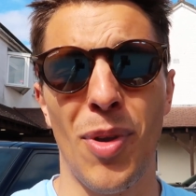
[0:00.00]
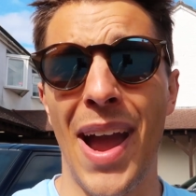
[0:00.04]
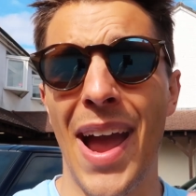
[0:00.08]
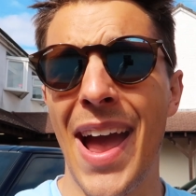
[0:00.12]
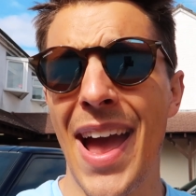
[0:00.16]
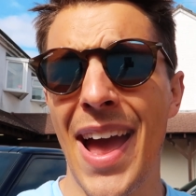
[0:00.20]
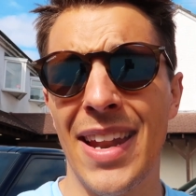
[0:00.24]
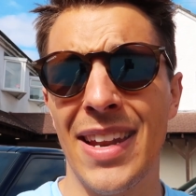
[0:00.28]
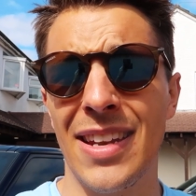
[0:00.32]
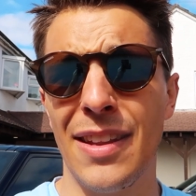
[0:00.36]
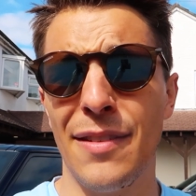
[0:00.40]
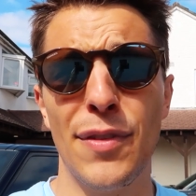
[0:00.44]

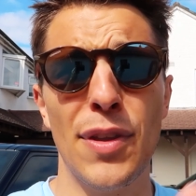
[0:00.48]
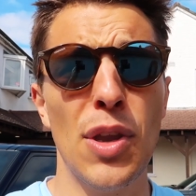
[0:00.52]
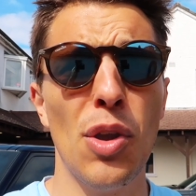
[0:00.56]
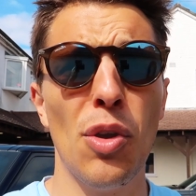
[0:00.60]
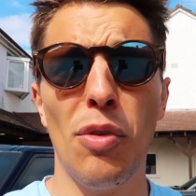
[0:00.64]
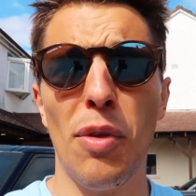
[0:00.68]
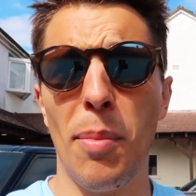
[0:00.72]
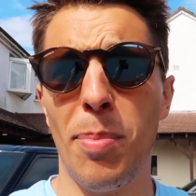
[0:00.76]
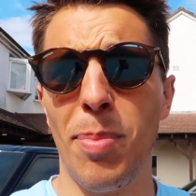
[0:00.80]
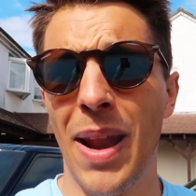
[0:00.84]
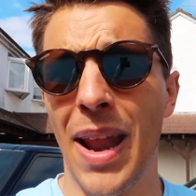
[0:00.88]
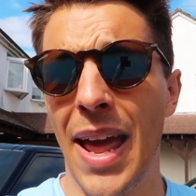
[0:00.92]
And if
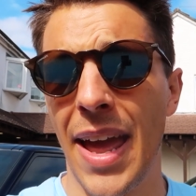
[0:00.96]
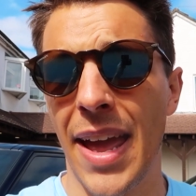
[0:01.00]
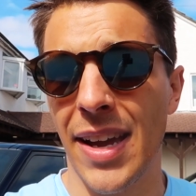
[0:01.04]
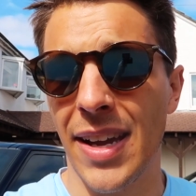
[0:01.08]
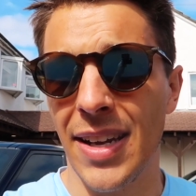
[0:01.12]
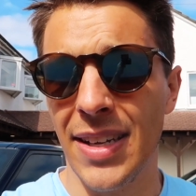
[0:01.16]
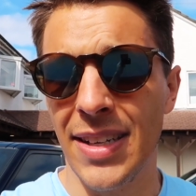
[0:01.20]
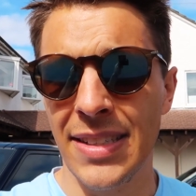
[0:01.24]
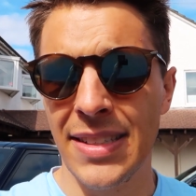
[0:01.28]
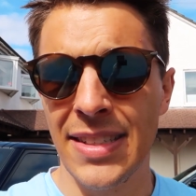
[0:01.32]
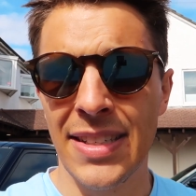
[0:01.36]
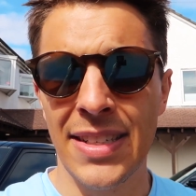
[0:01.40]
you're a
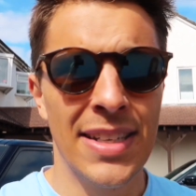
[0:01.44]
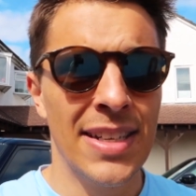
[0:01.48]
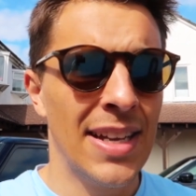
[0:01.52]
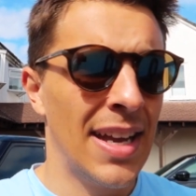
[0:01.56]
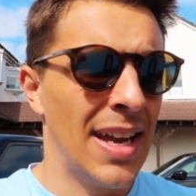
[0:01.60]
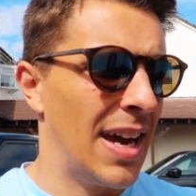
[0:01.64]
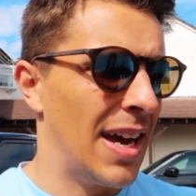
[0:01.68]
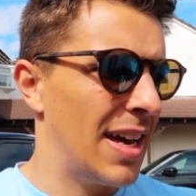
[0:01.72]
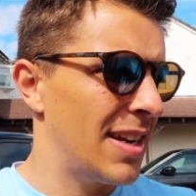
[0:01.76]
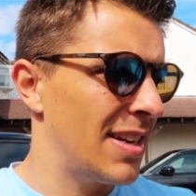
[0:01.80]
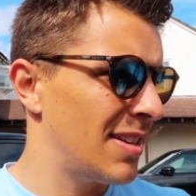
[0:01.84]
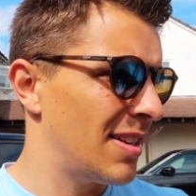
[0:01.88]
player
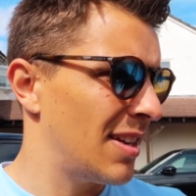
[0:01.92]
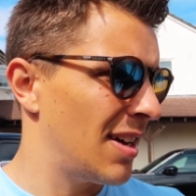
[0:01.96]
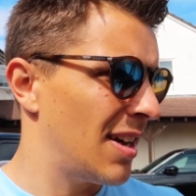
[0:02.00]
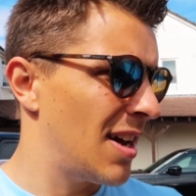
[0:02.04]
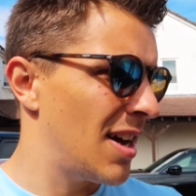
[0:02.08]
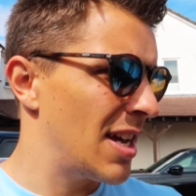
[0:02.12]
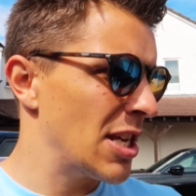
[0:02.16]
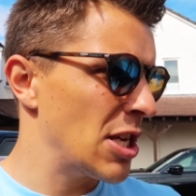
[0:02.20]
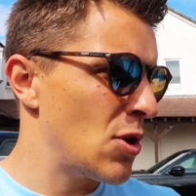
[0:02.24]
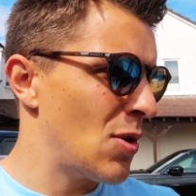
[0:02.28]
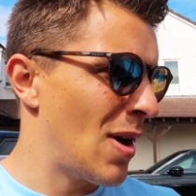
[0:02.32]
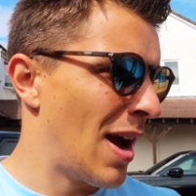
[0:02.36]
and
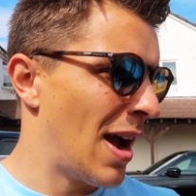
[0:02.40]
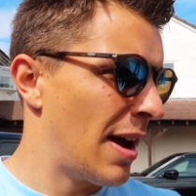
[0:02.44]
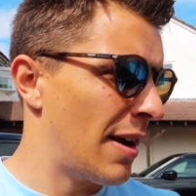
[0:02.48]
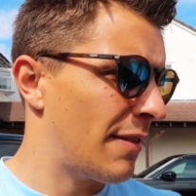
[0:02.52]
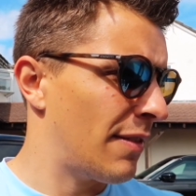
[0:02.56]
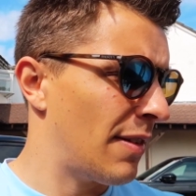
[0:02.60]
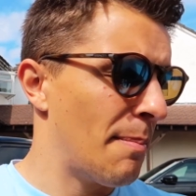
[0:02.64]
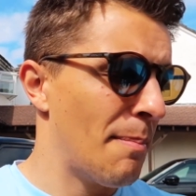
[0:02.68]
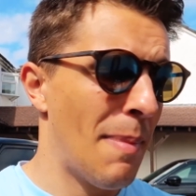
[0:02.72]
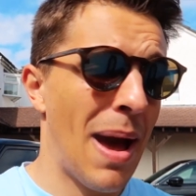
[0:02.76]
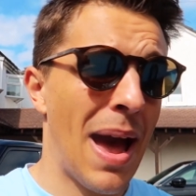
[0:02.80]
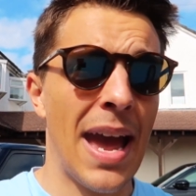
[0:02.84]
you
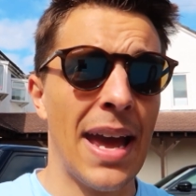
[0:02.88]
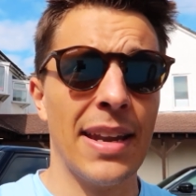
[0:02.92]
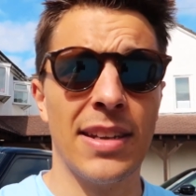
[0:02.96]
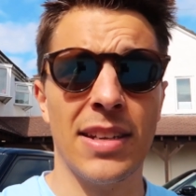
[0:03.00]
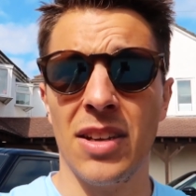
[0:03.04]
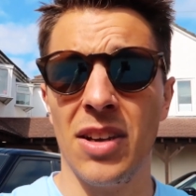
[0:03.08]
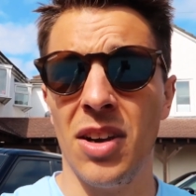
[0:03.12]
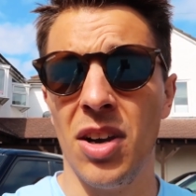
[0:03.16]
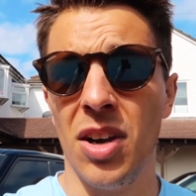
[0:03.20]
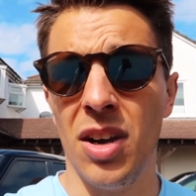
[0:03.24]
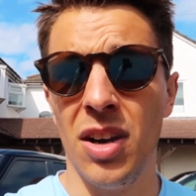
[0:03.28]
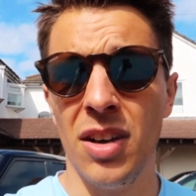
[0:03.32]
have a mad
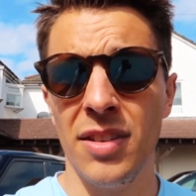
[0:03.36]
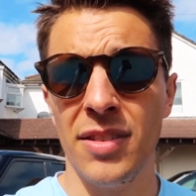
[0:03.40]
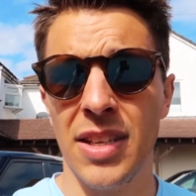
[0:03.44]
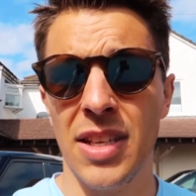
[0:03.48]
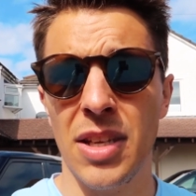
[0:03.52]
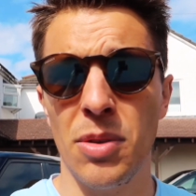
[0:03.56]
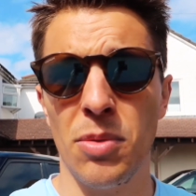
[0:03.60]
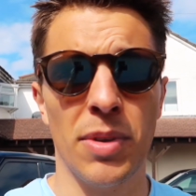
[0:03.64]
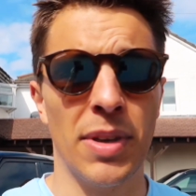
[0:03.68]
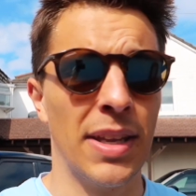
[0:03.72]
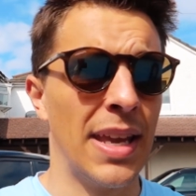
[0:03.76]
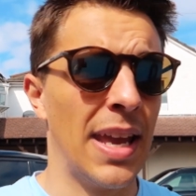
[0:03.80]
car that
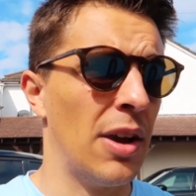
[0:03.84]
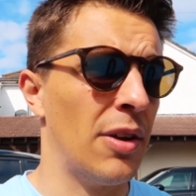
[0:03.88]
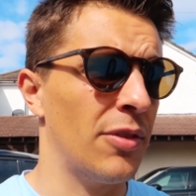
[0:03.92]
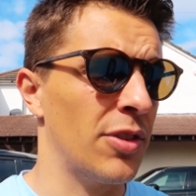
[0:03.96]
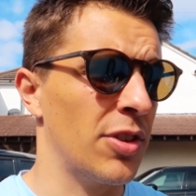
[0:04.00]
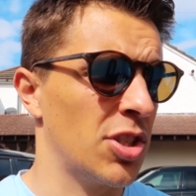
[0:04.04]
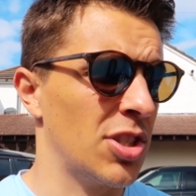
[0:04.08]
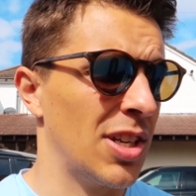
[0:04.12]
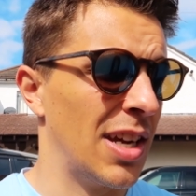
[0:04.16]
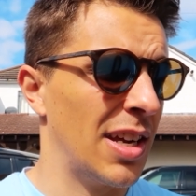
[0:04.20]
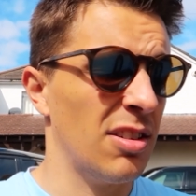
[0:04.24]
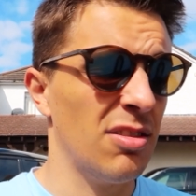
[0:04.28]
you want to get on
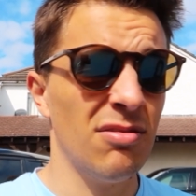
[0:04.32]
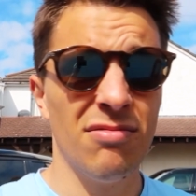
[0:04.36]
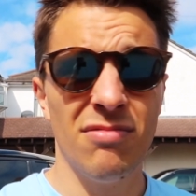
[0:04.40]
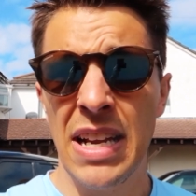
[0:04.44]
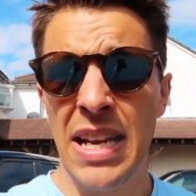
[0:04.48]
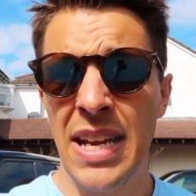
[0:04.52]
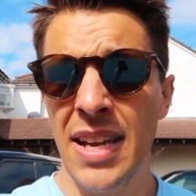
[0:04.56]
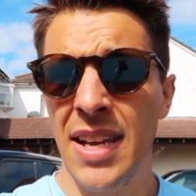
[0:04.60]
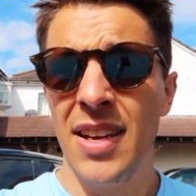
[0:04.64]
the channel,